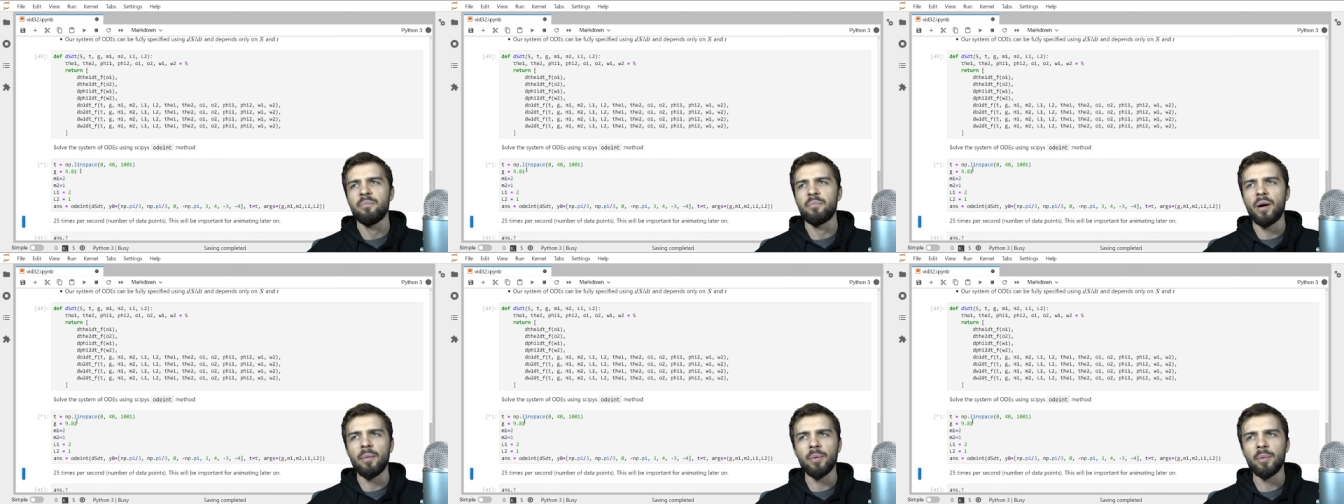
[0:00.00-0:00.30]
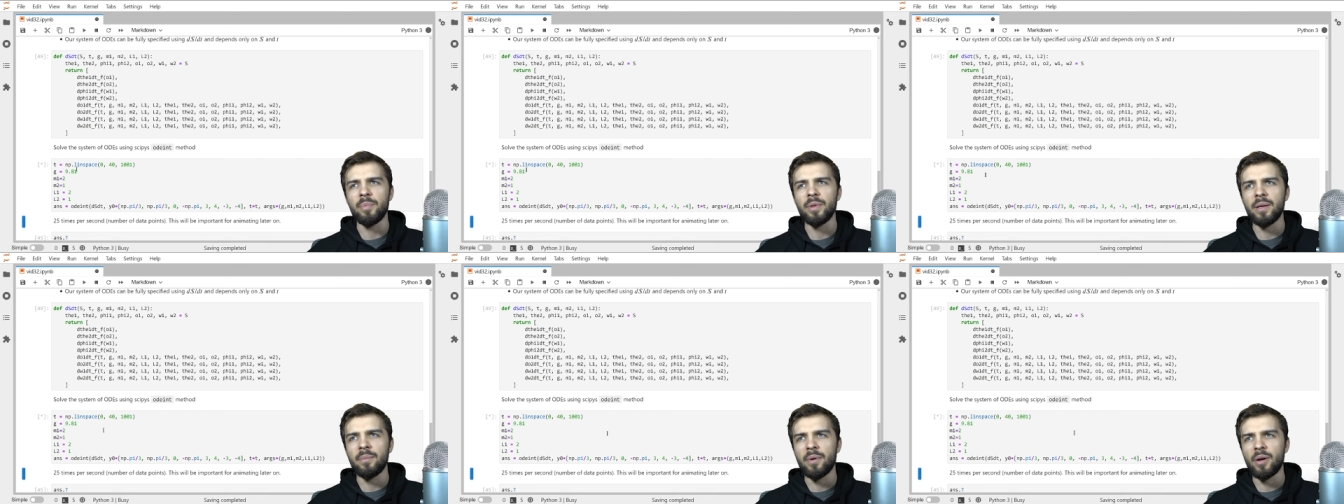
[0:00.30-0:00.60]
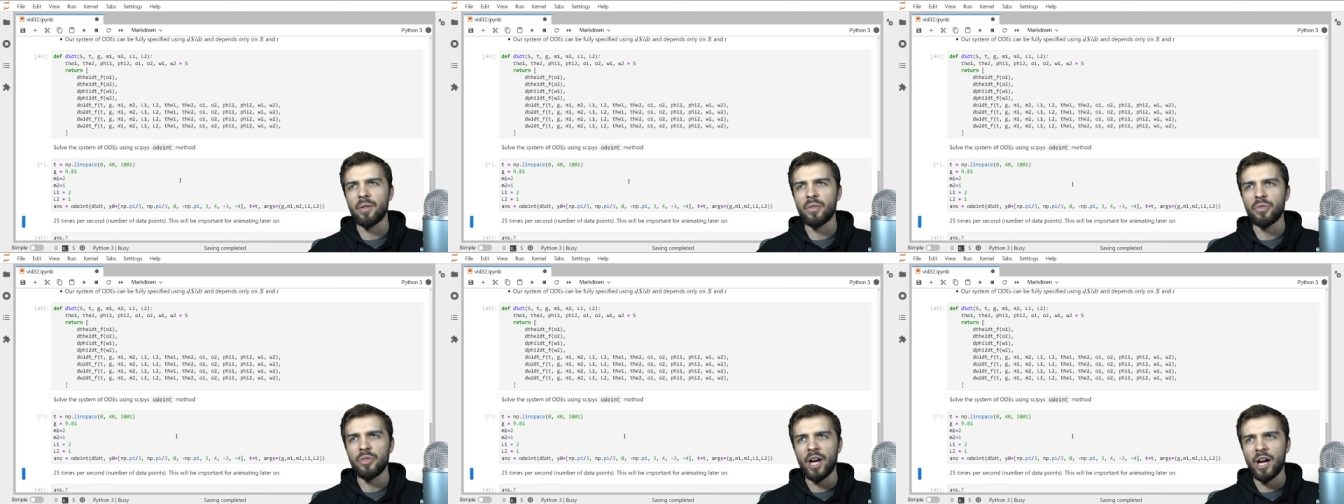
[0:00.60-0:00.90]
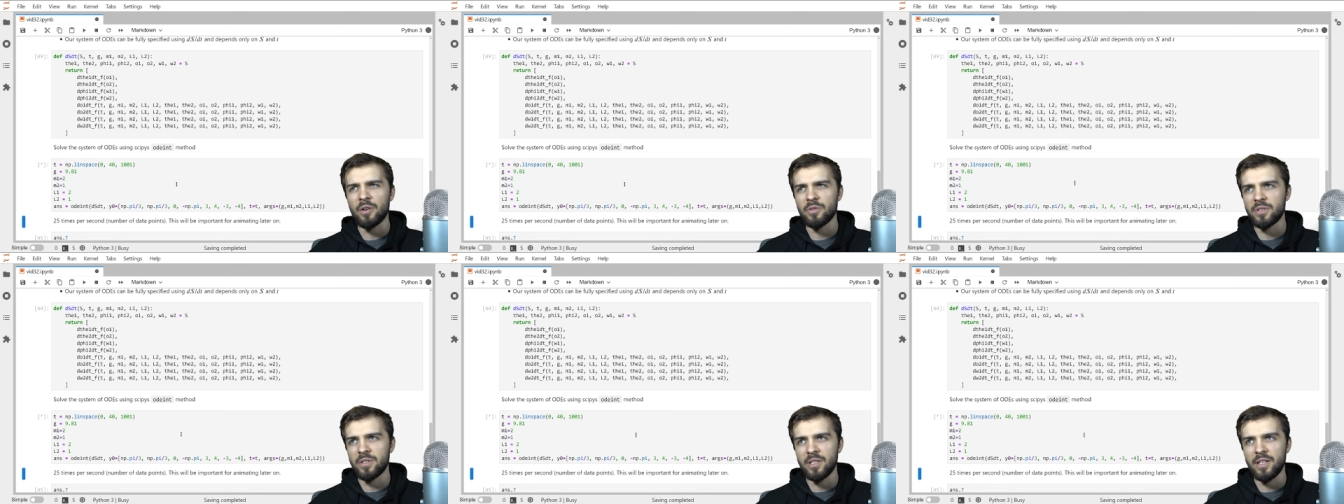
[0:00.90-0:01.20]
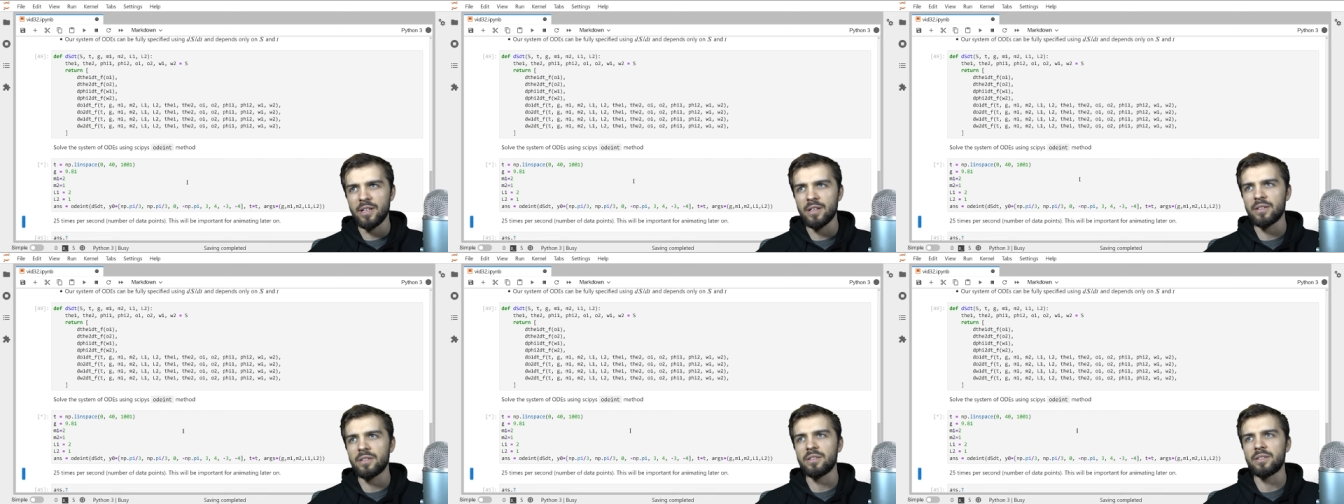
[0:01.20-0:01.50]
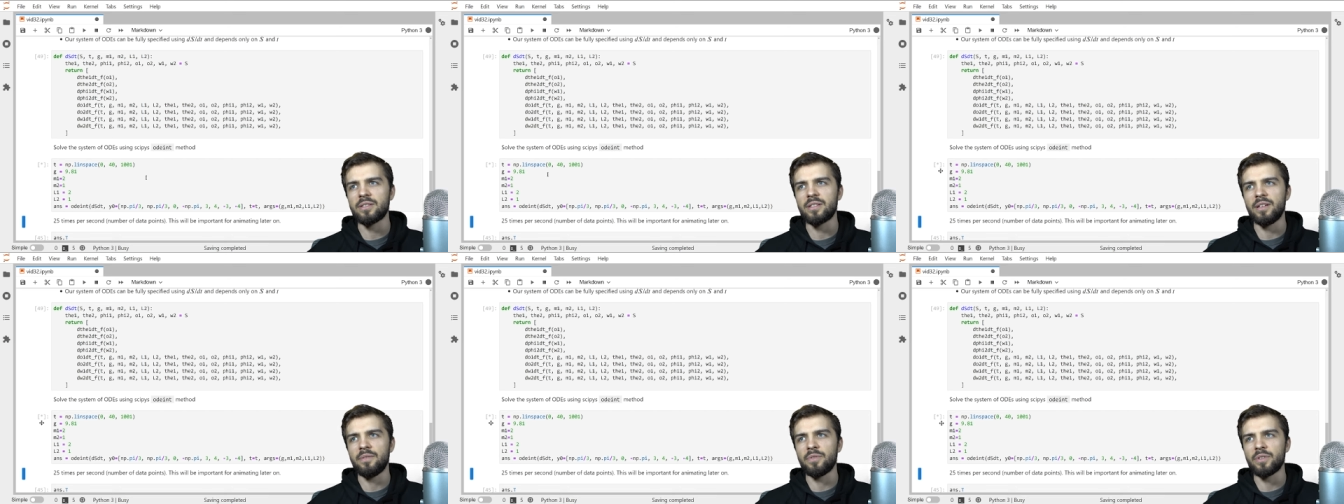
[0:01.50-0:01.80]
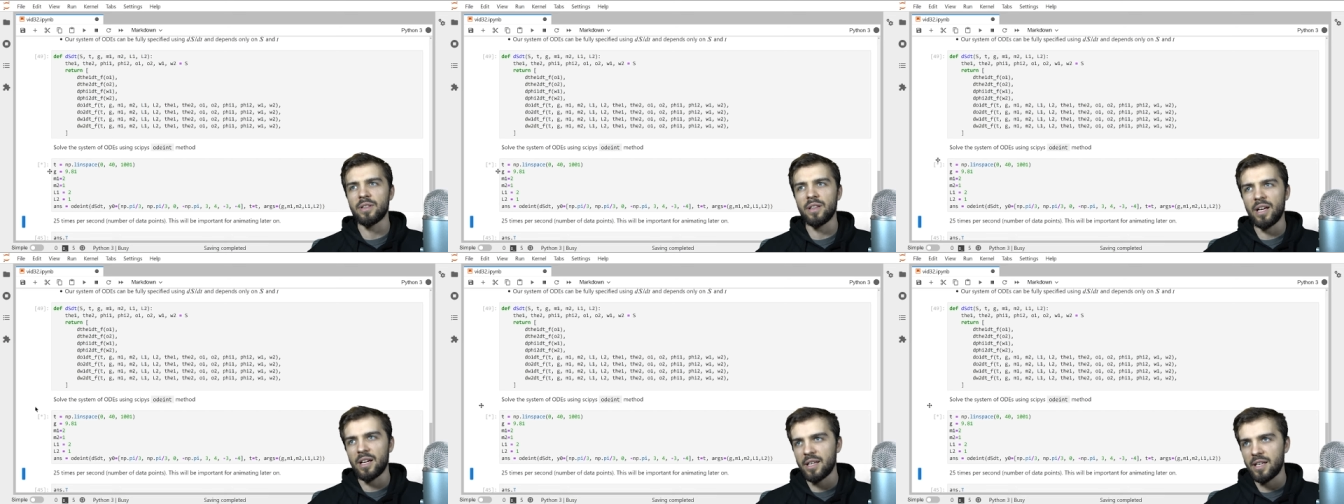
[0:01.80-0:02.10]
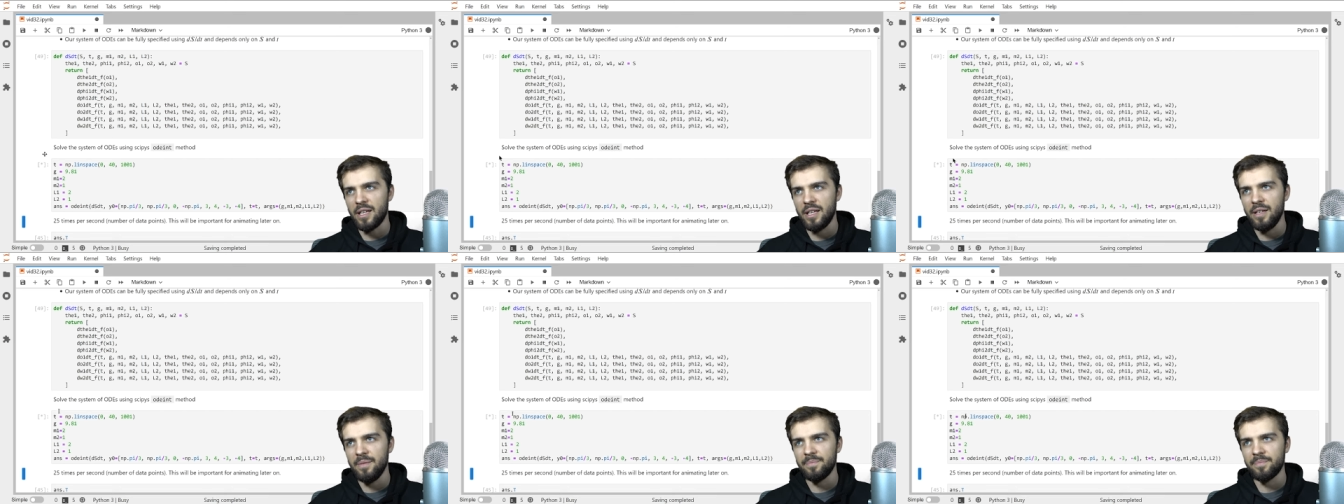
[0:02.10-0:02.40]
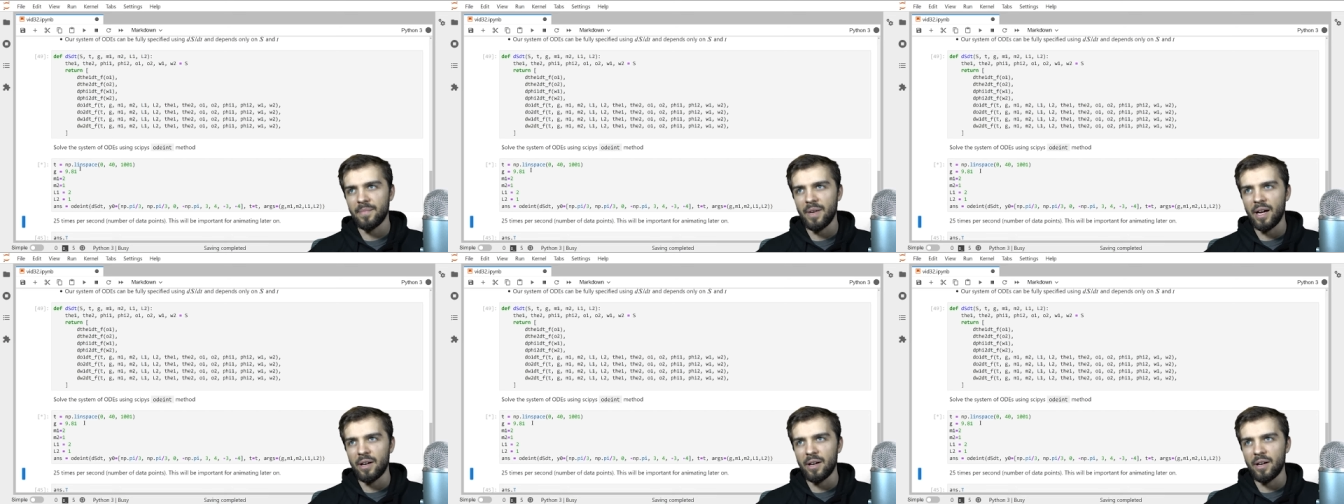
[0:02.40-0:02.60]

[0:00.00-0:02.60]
probably about a thousand years if you're lucky.